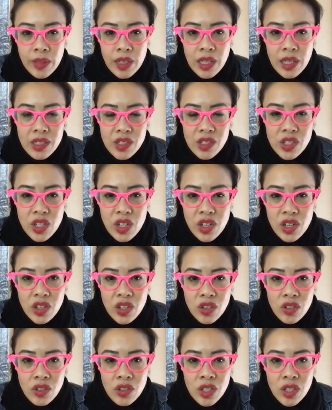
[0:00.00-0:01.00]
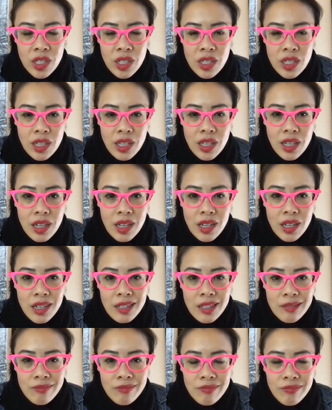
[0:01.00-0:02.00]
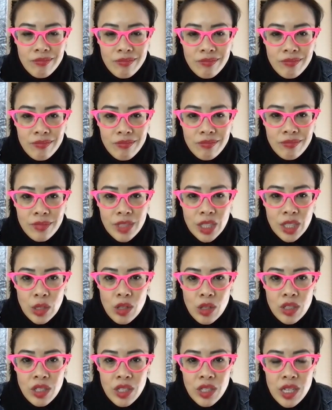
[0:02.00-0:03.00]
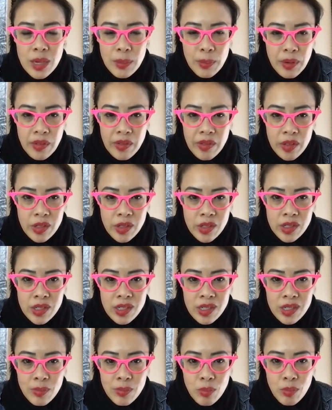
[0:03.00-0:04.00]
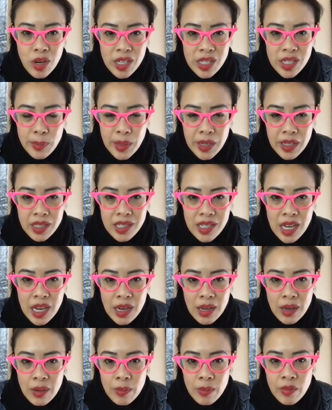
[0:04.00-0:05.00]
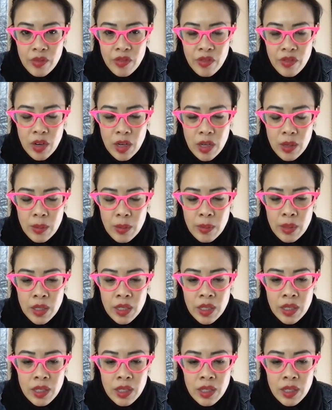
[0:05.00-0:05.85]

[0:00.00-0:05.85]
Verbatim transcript: And so, um, you know, a good number of those prospects came from,